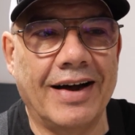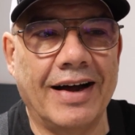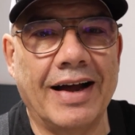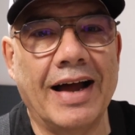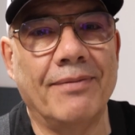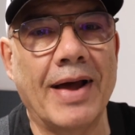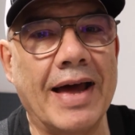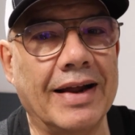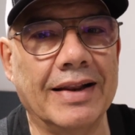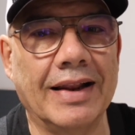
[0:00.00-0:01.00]
I've
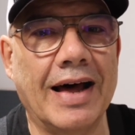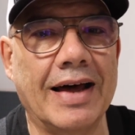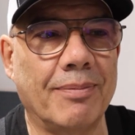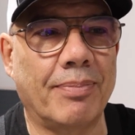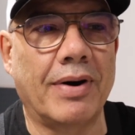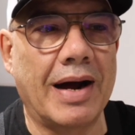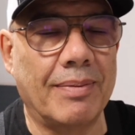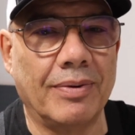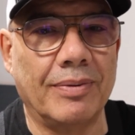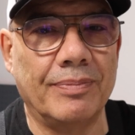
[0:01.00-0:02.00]
had a lot of
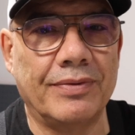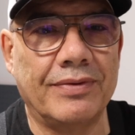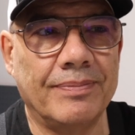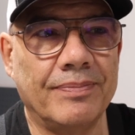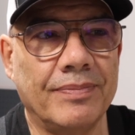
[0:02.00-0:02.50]
problems.